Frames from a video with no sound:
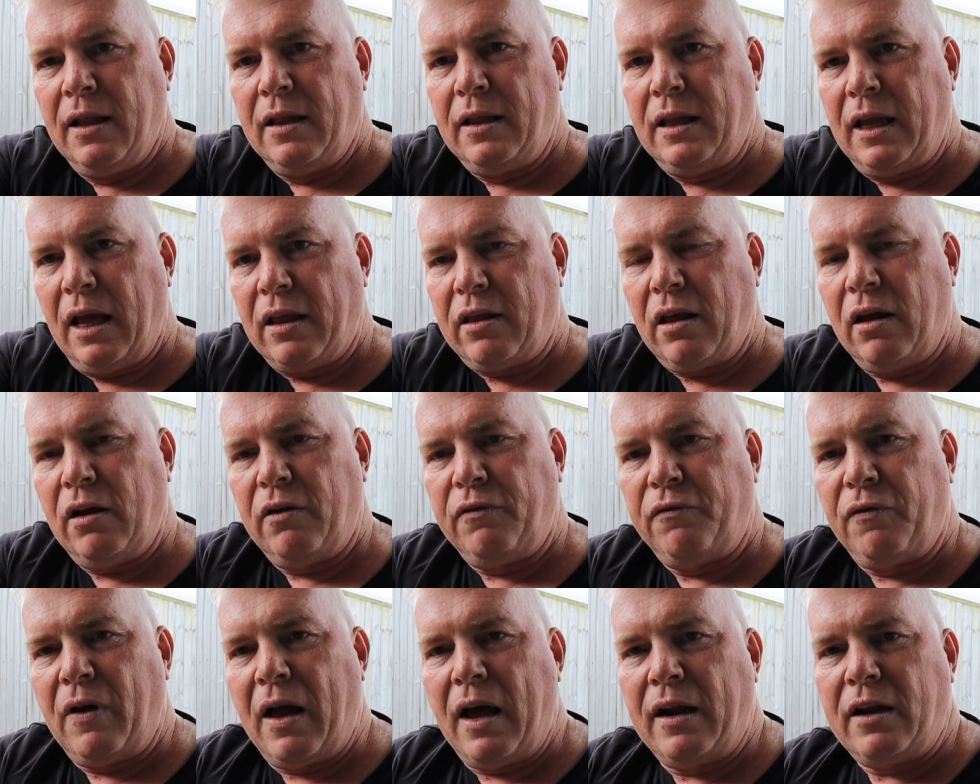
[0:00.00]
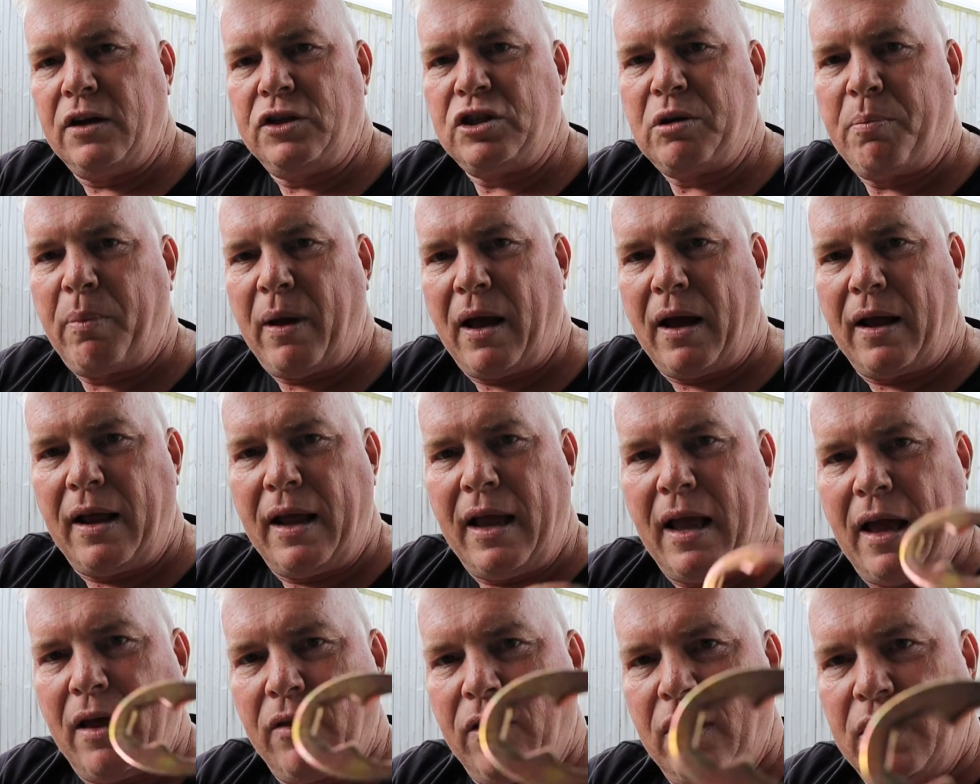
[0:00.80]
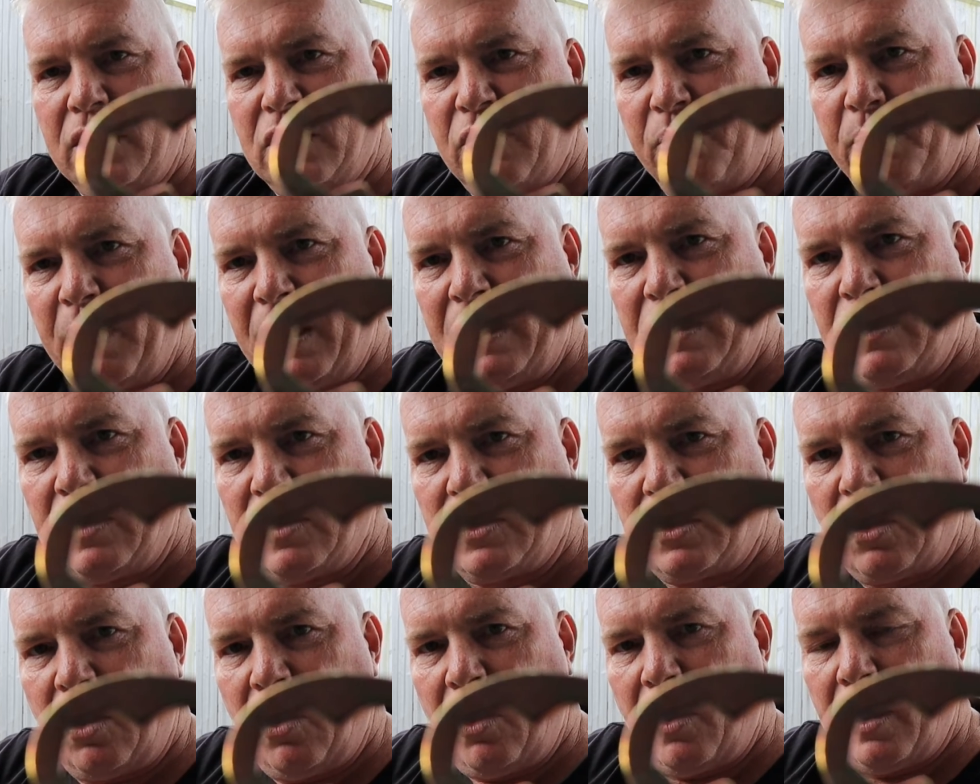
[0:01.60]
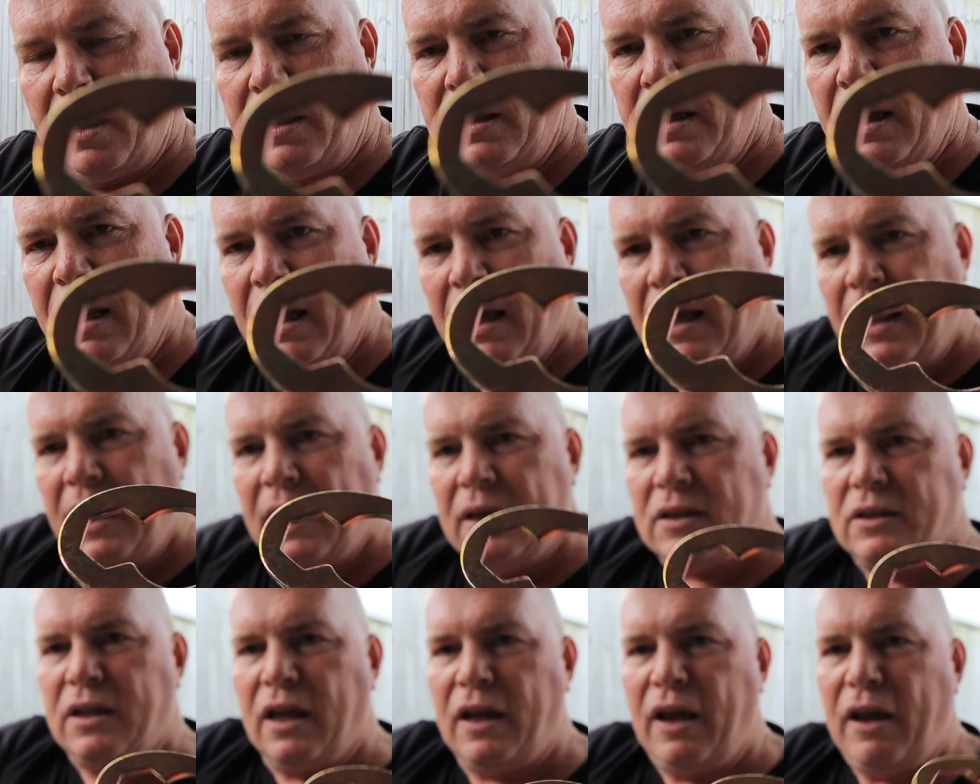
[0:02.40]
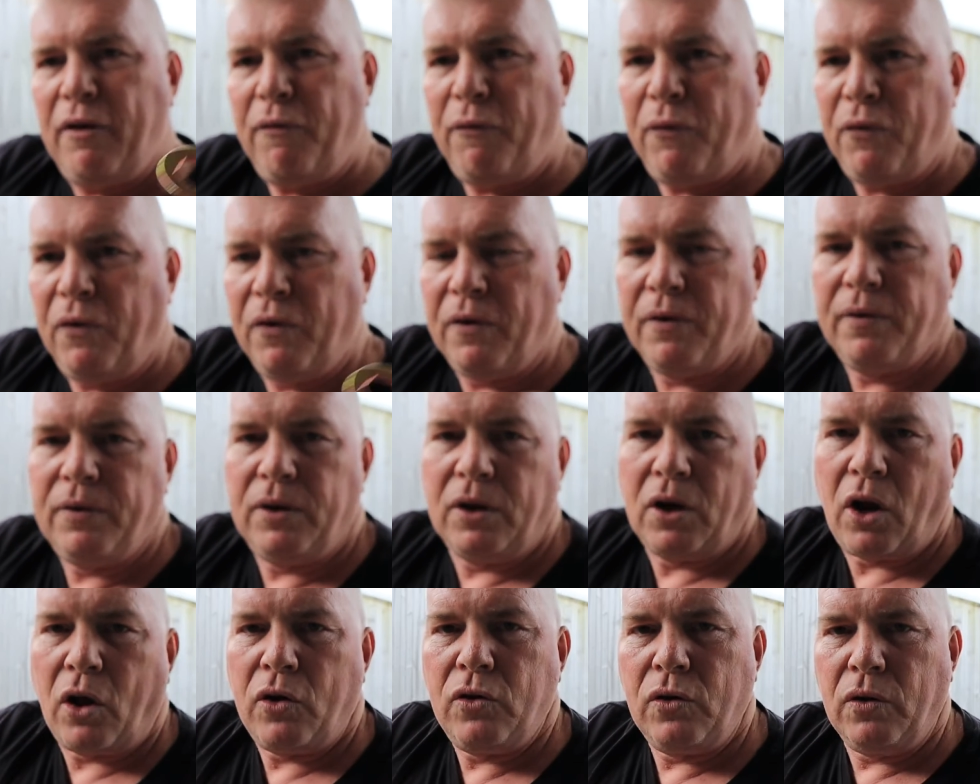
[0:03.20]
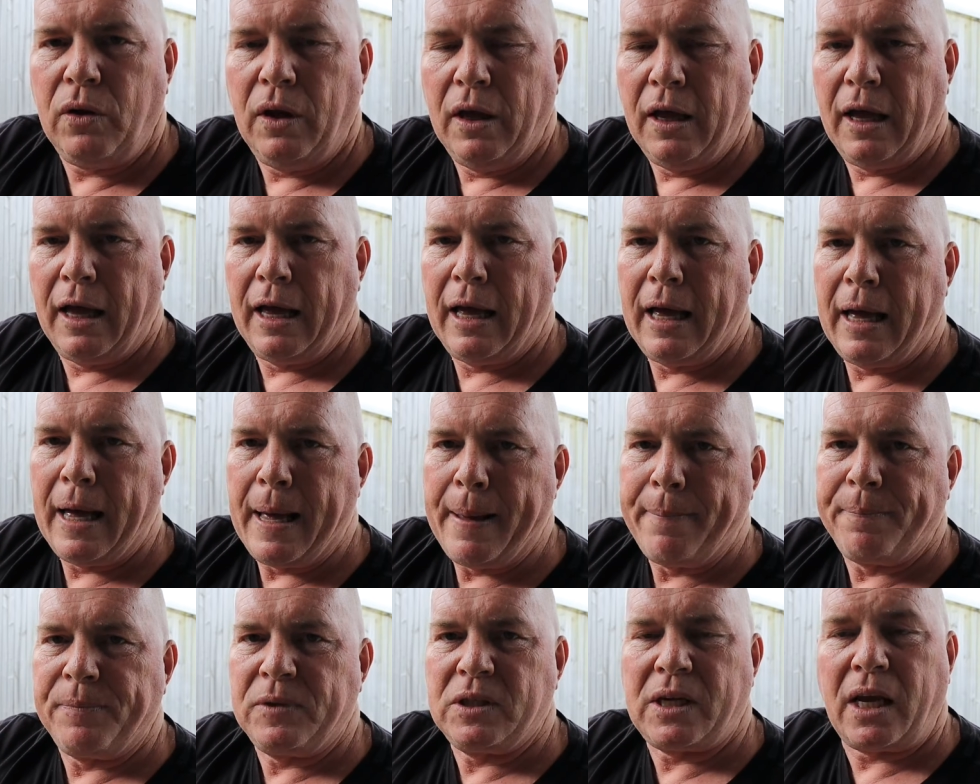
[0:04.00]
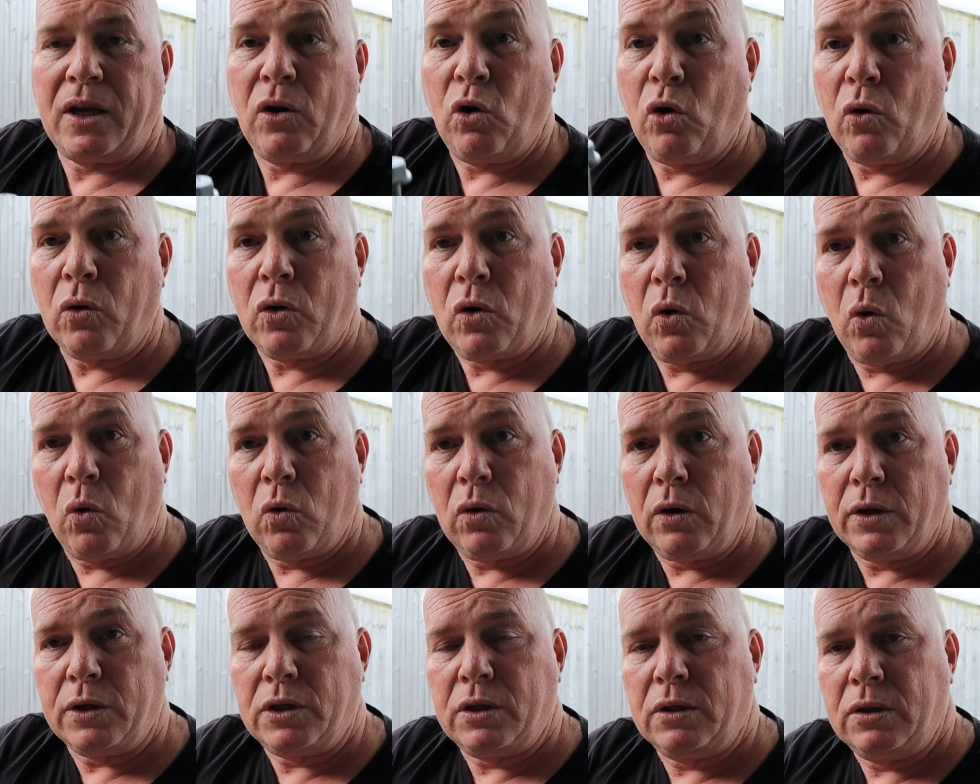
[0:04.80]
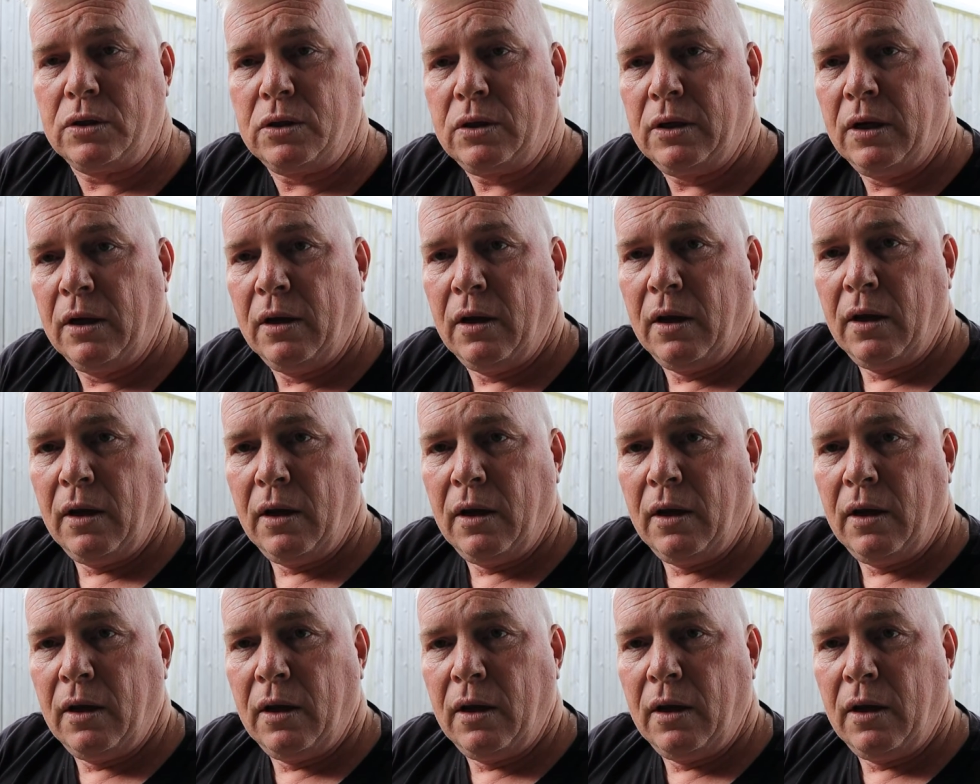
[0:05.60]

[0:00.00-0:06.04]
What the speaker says: The other advantage about how these have been designed is that if, say your cordless is,